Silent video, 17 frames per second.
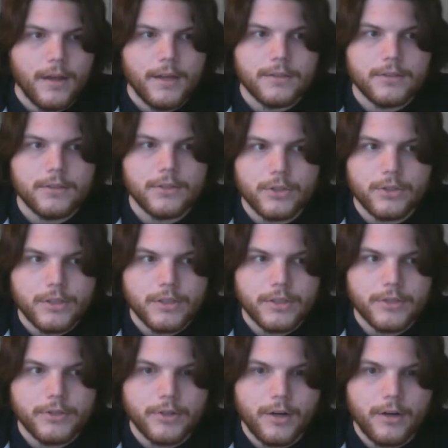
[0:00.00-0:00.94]
So just
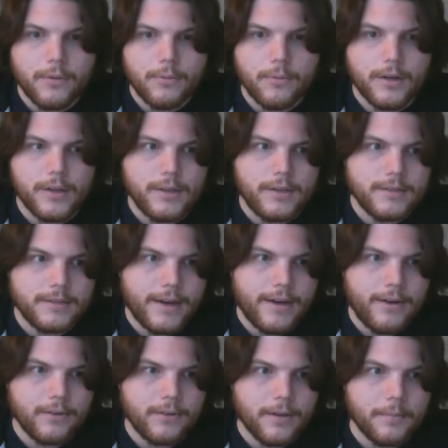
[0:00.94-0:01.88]
to draw one of these
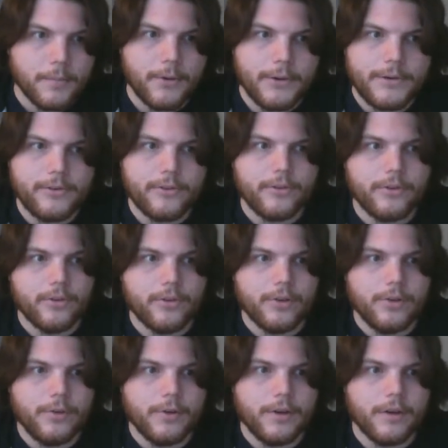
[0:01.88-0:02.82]
out, I'm going to show
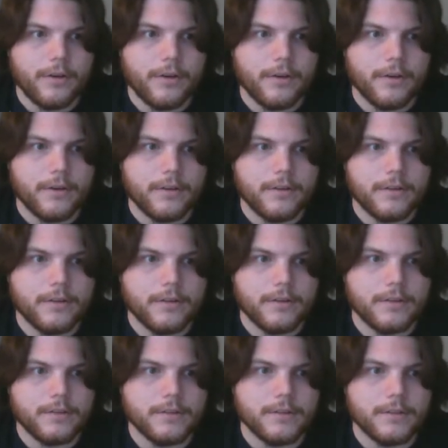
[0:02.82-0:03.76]
you here.
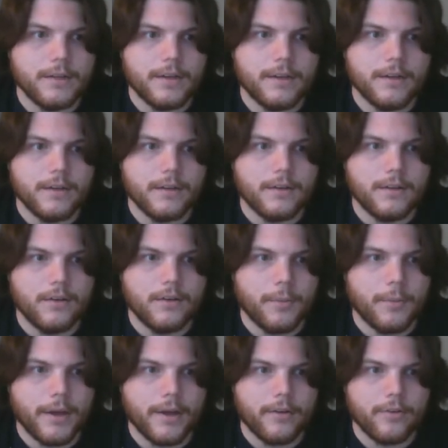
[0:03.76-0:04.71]
There's oh
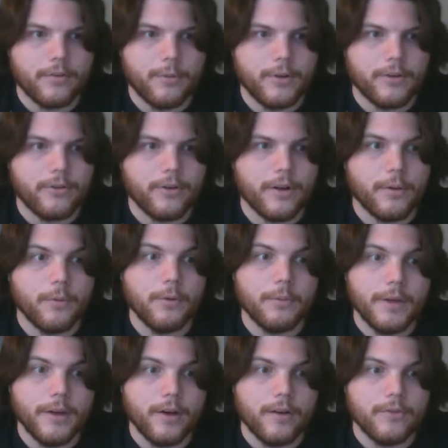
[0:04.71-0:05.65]
my gosh, my drawing will
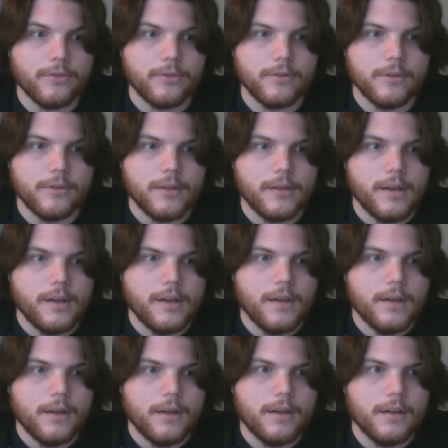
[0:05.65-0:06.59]
be awful.
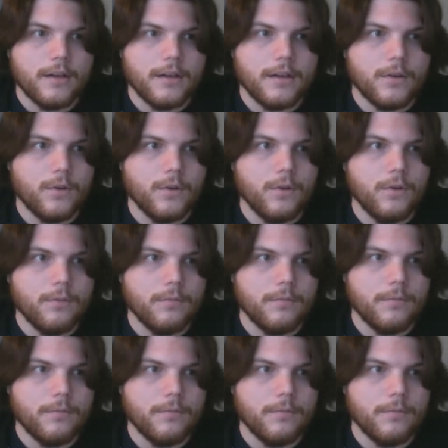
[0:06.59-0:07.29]
Oop.